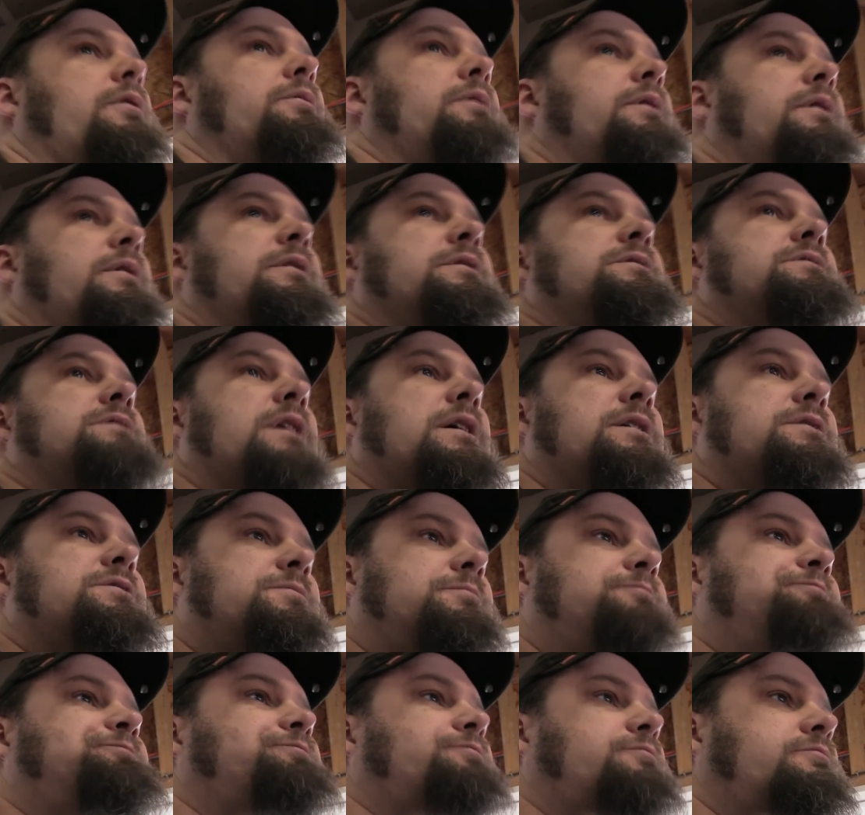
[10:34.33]
one of these days.
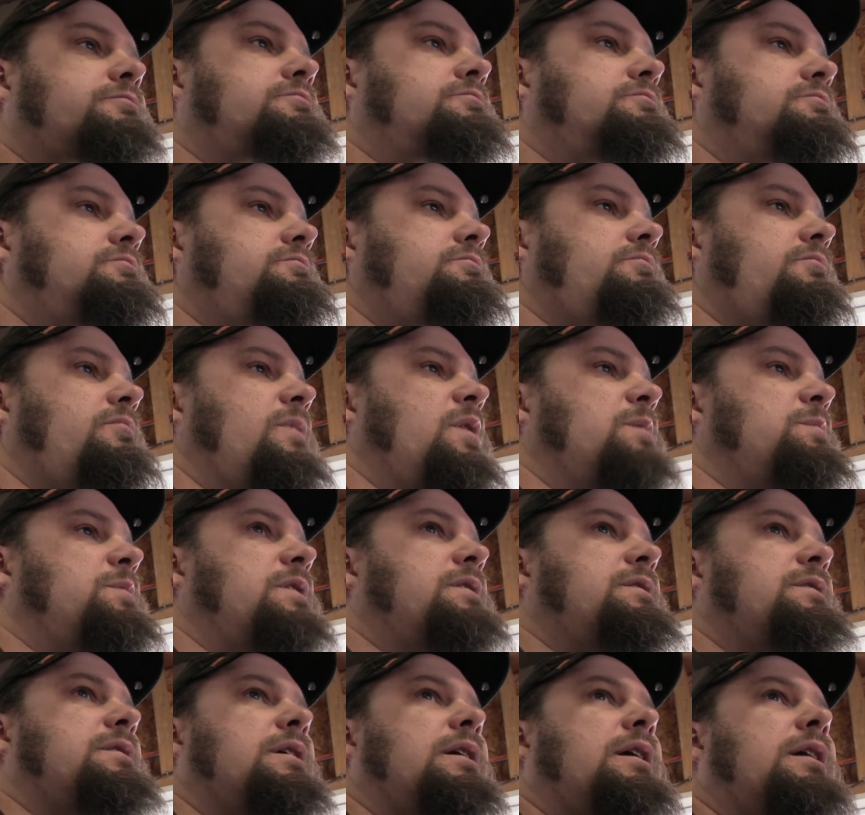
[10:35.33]

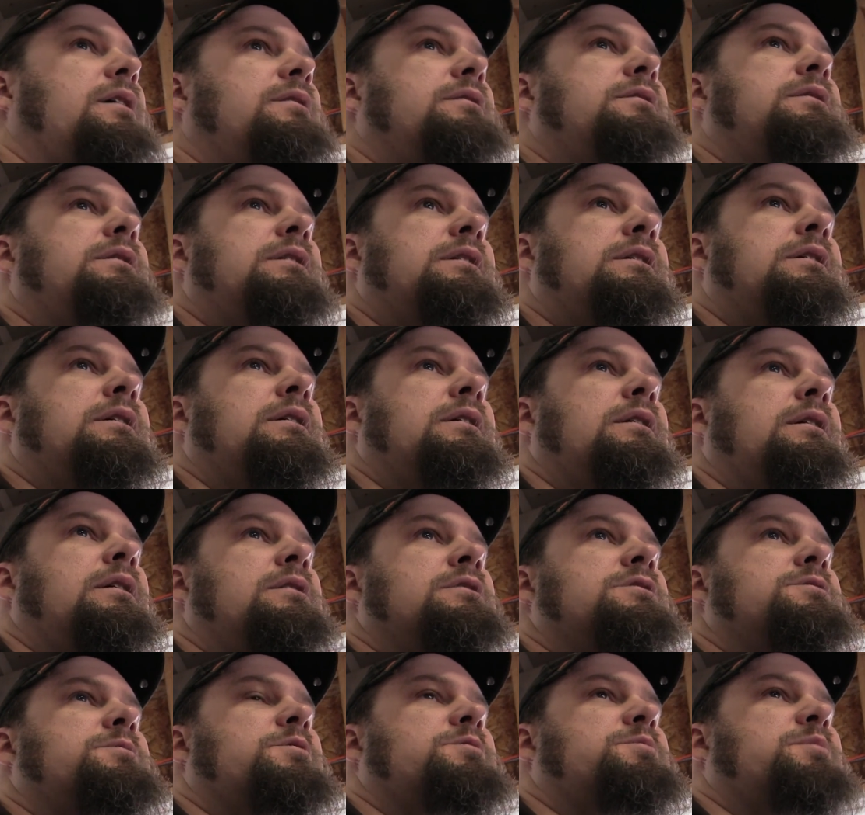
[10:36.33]
But,
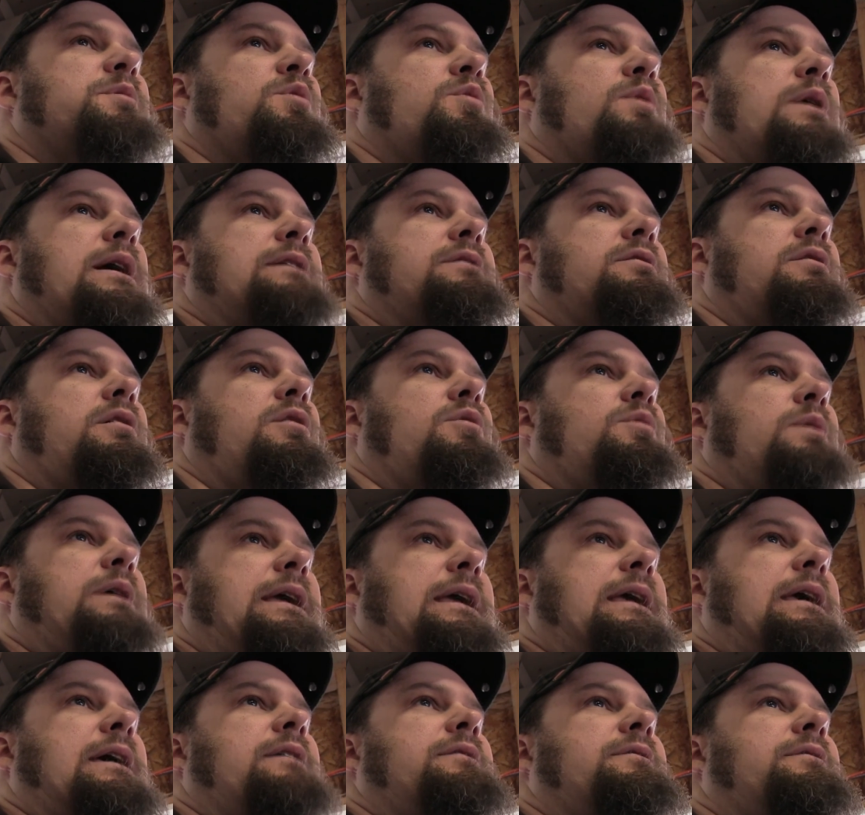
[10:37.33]
it's supposed to be wet all
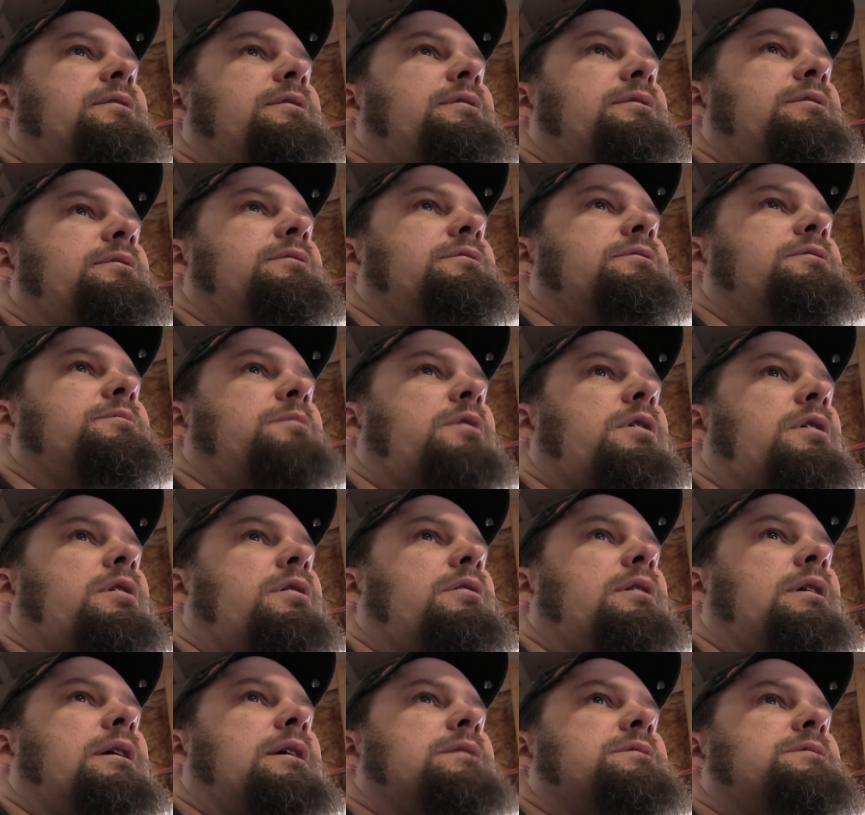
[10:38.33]
weekend.
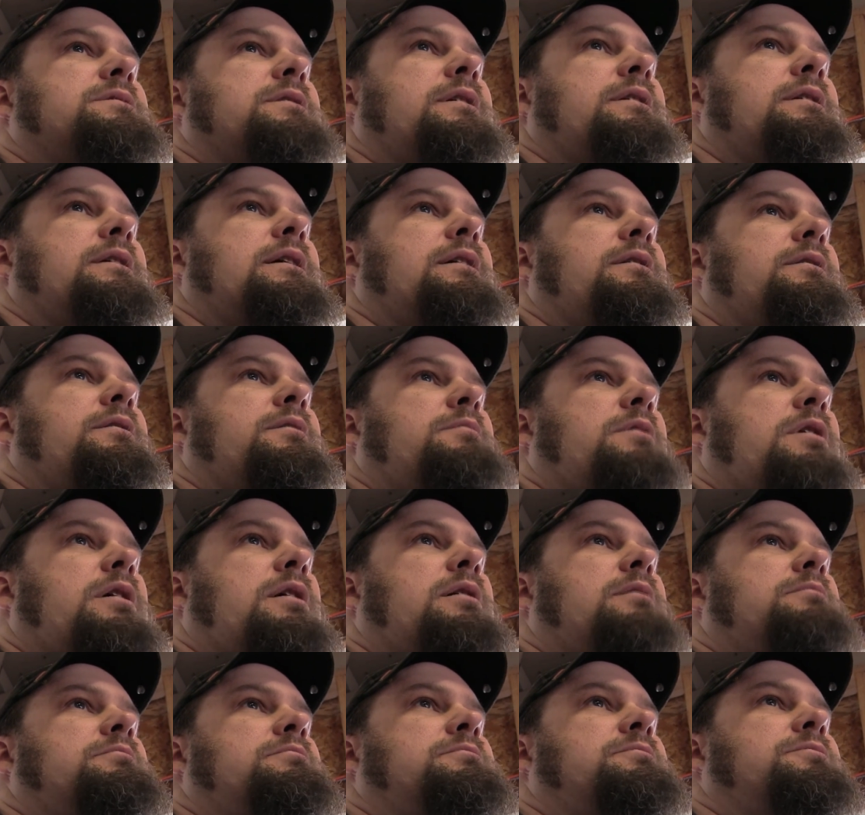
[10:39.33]
Tomorrow, like I said, down to
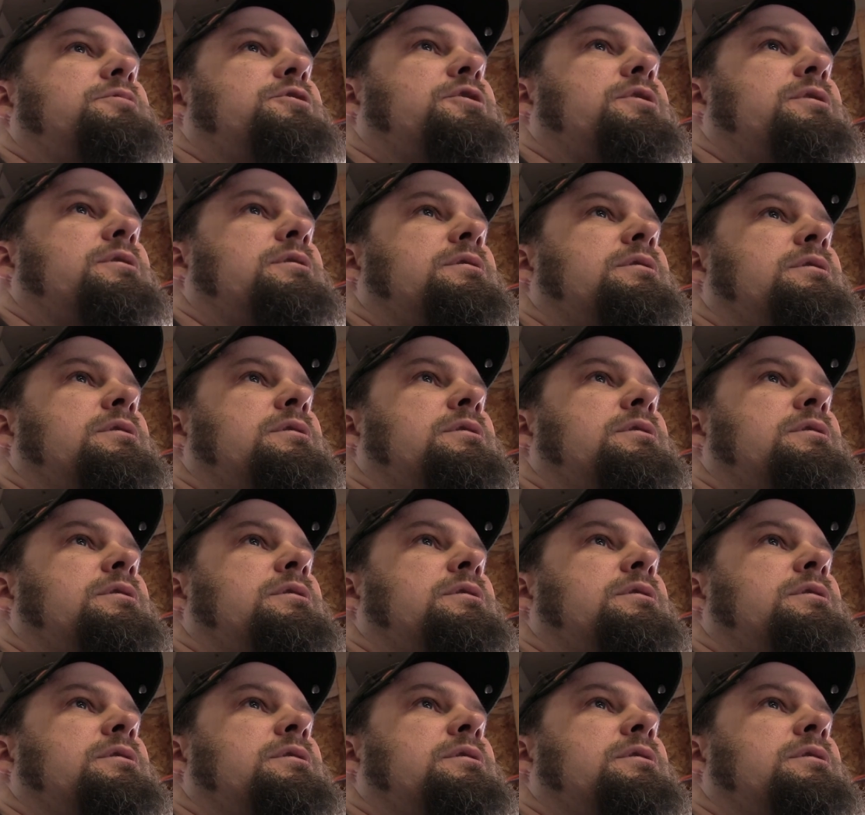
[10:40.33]
Mom's,